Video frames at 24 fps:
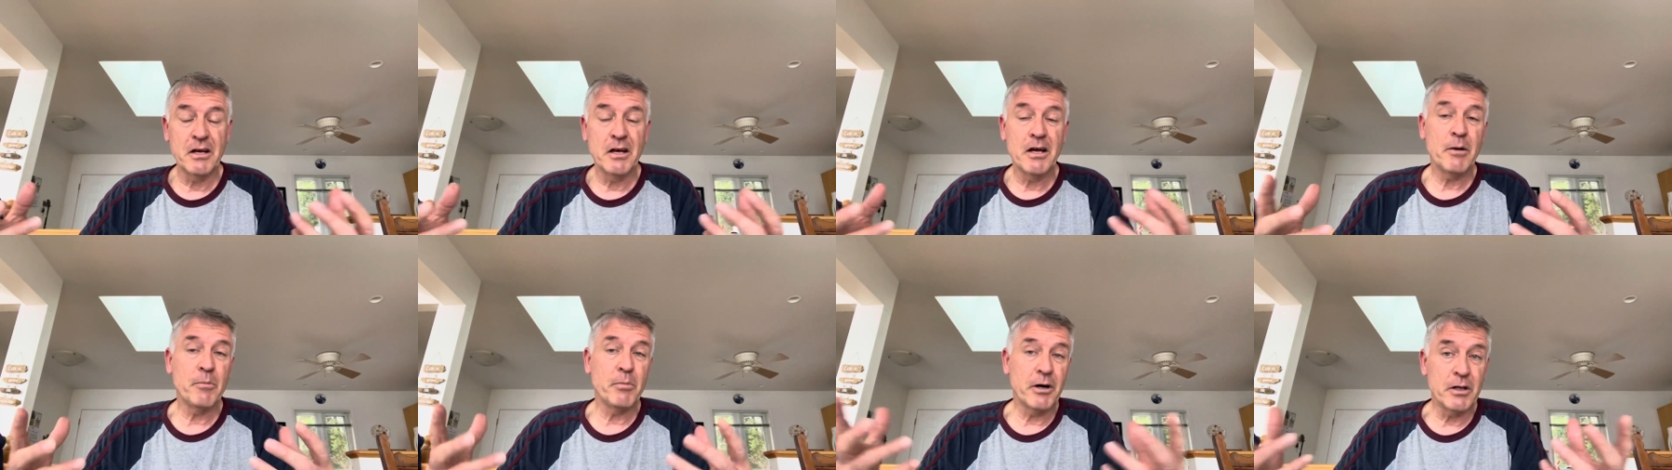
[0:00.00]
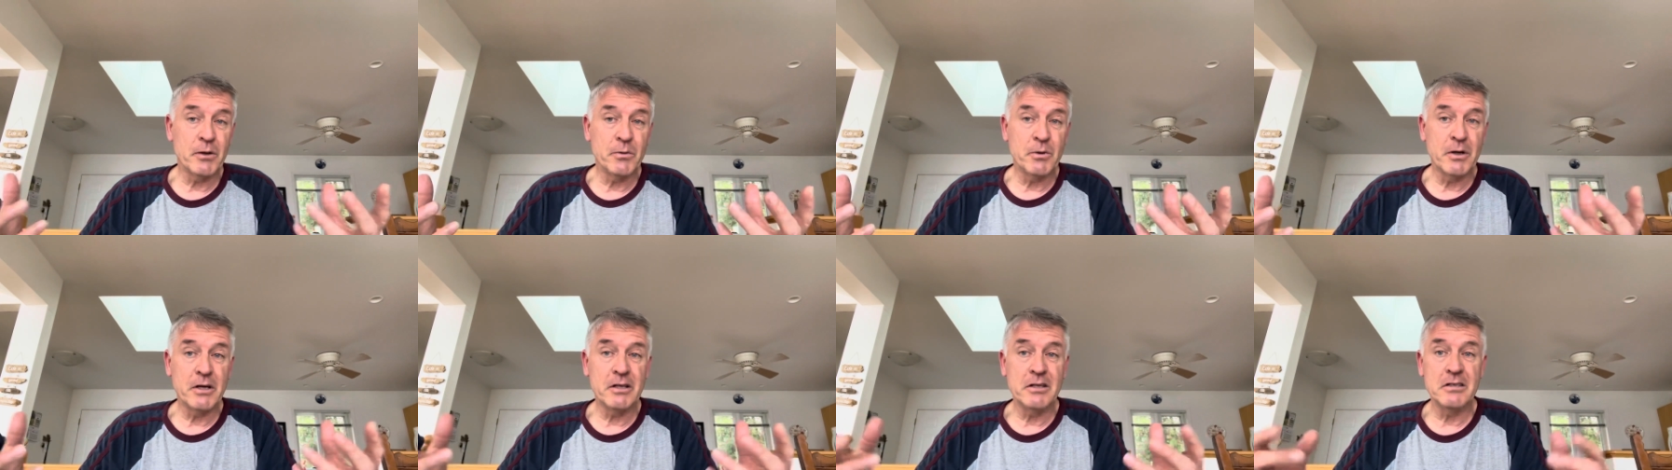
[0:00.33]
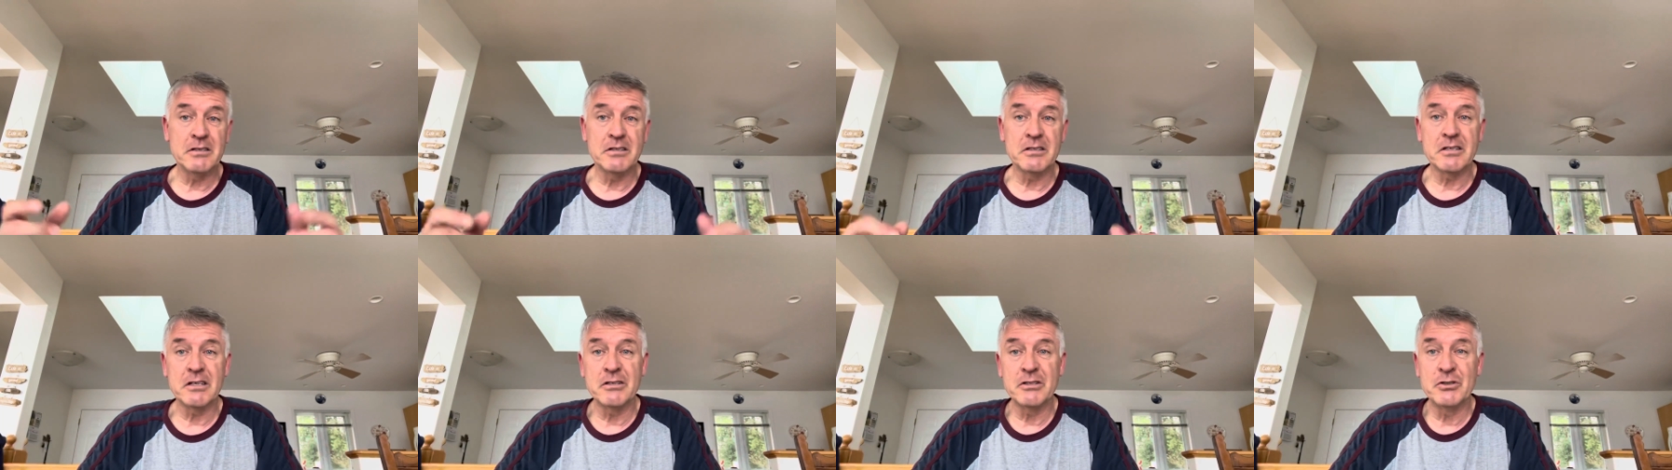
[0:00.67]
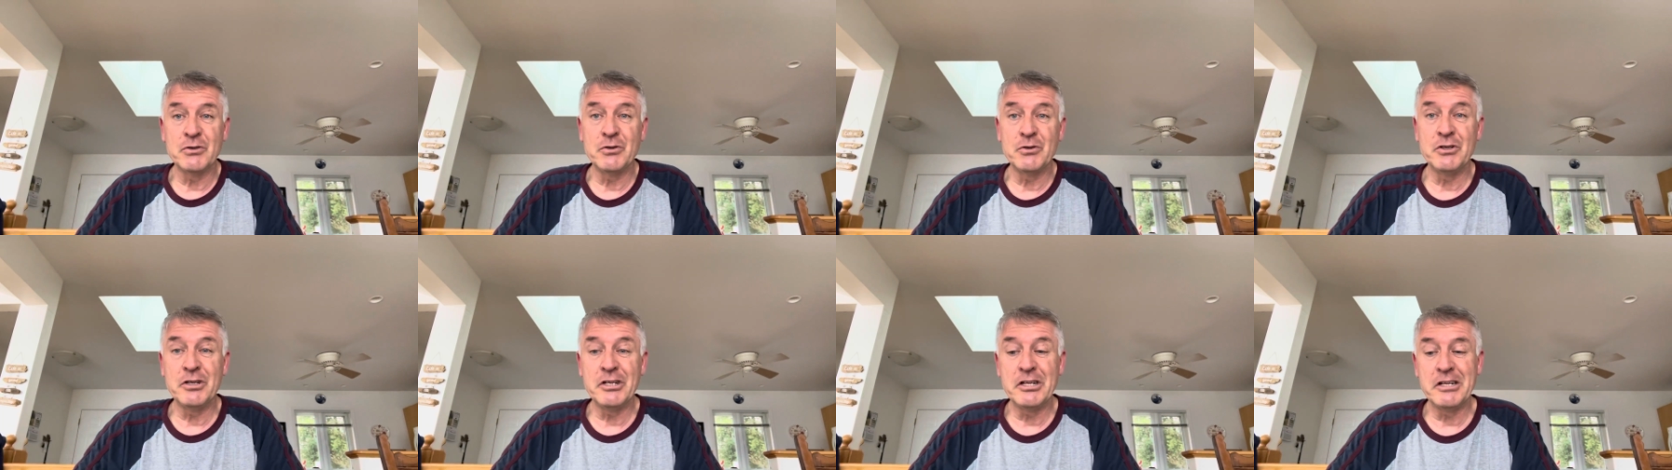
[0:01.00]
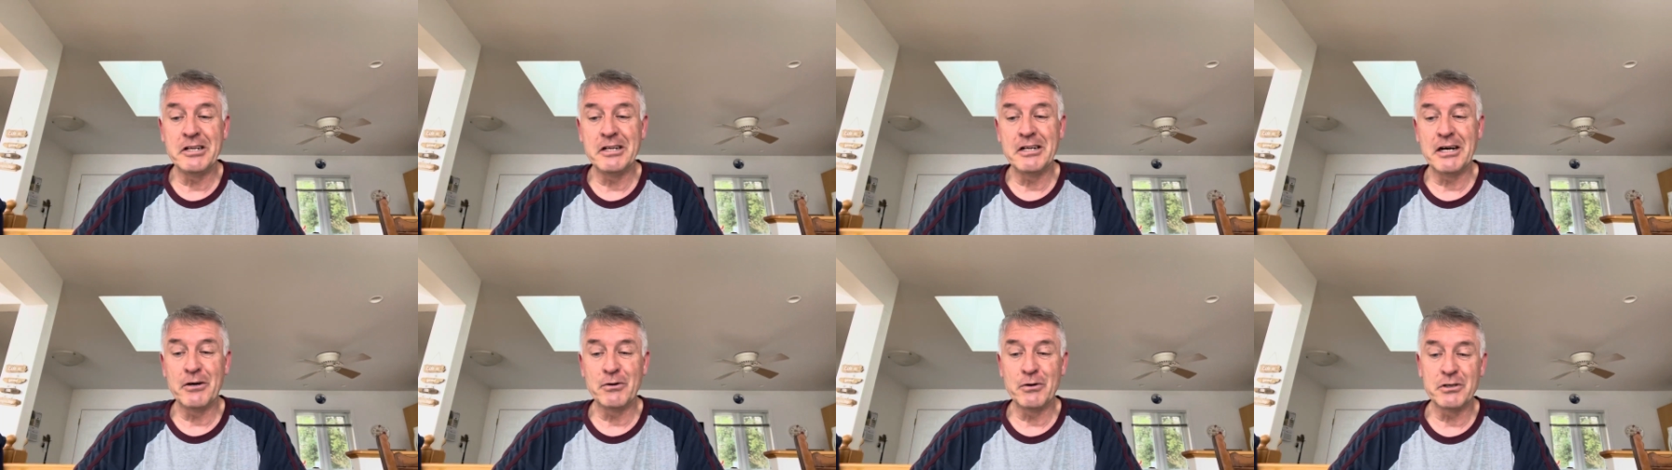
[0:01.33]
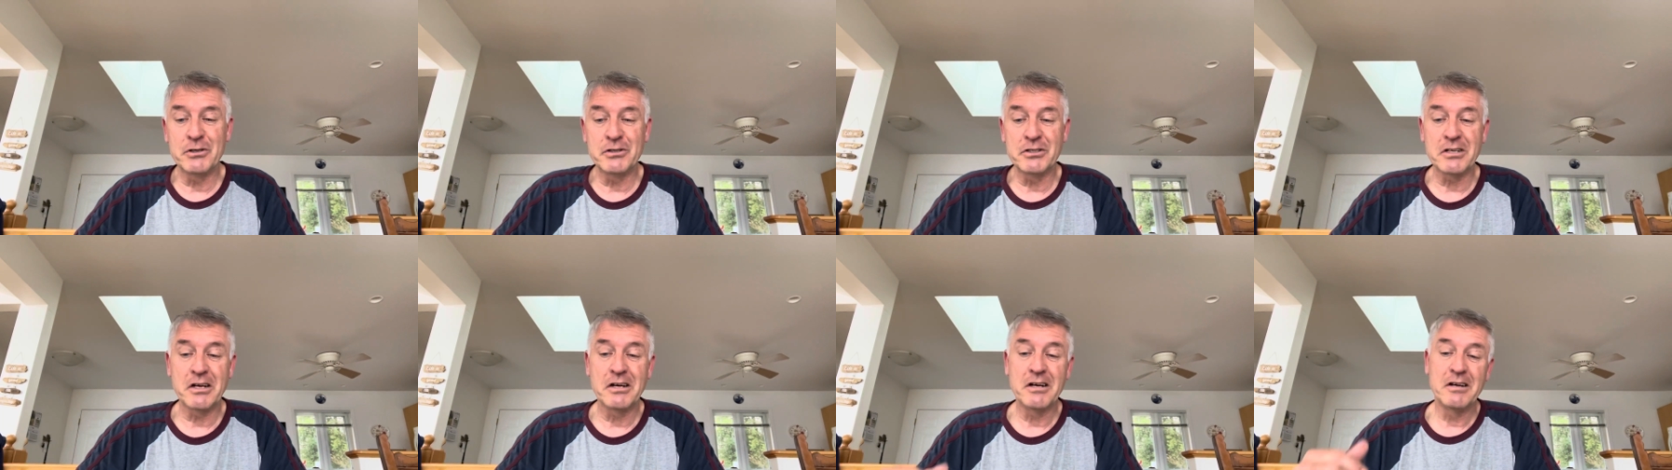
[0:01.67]
And by the way, these kids who needed
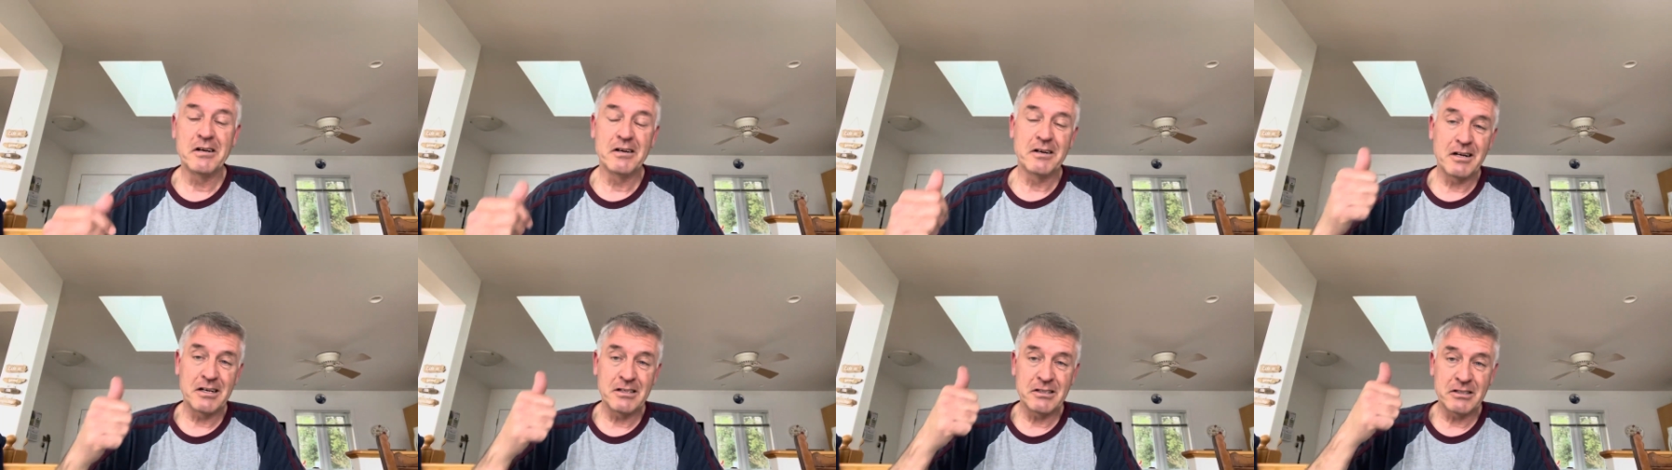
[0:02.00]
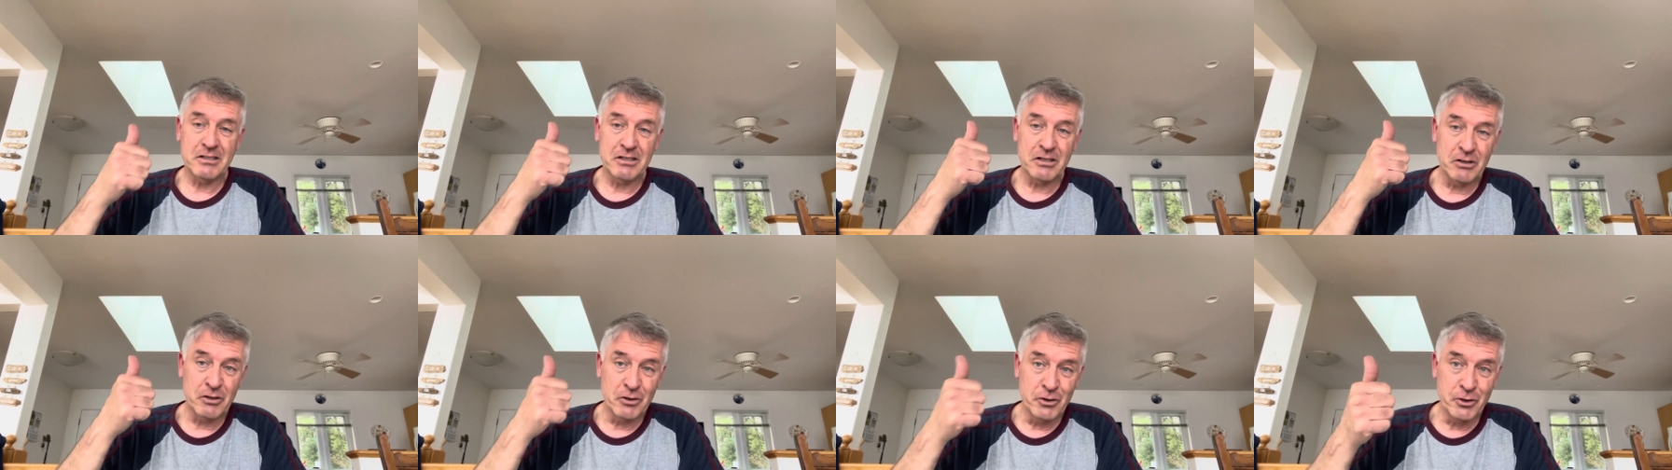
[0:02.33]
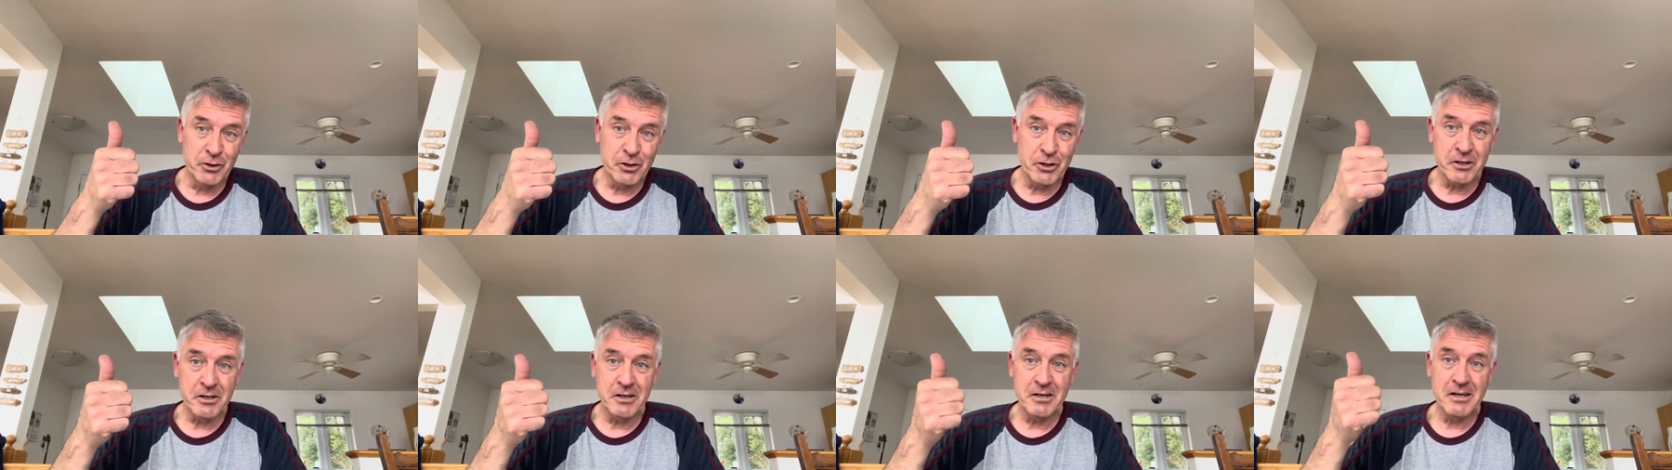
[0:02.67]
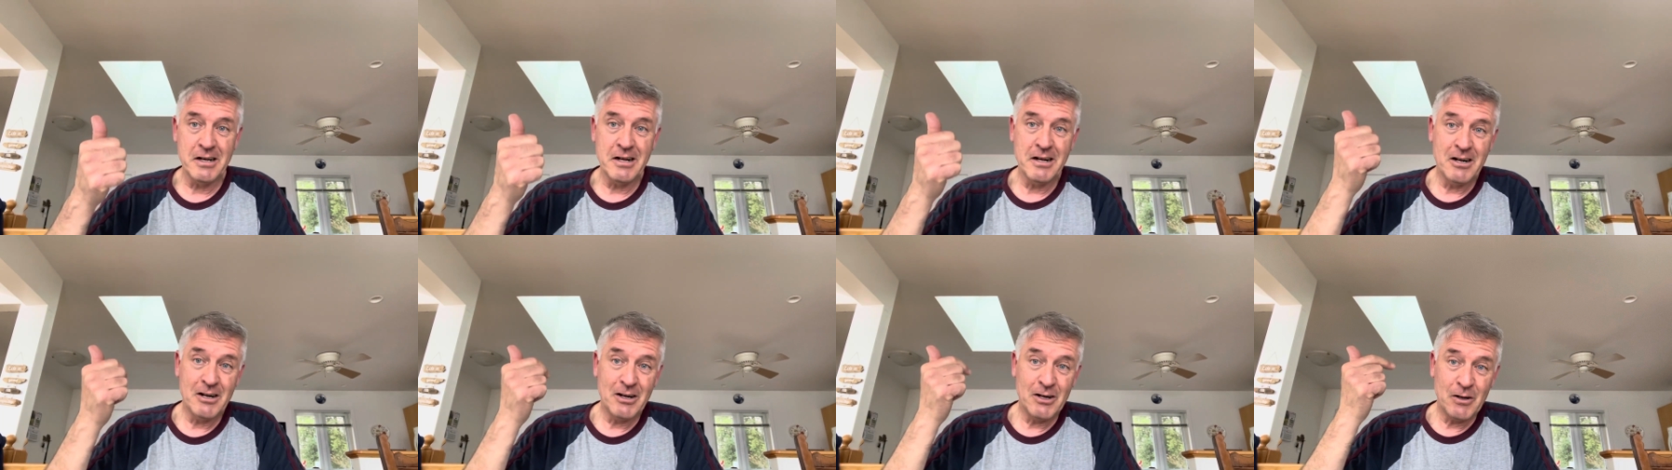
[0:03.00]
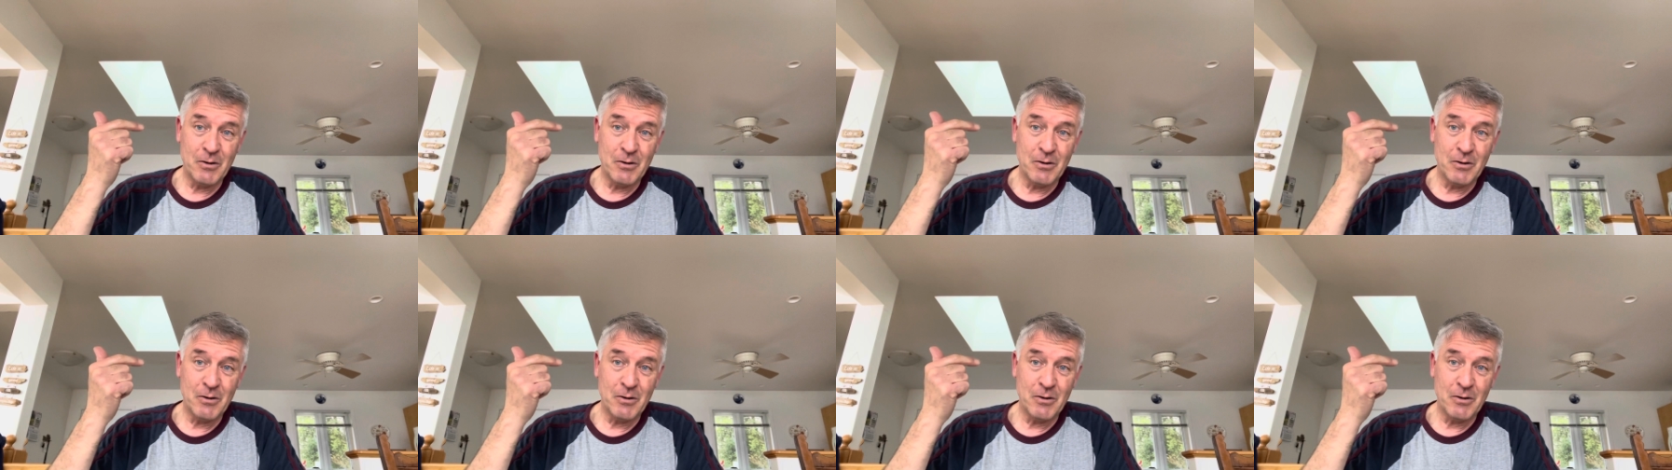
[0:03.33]
ours, I said, learn,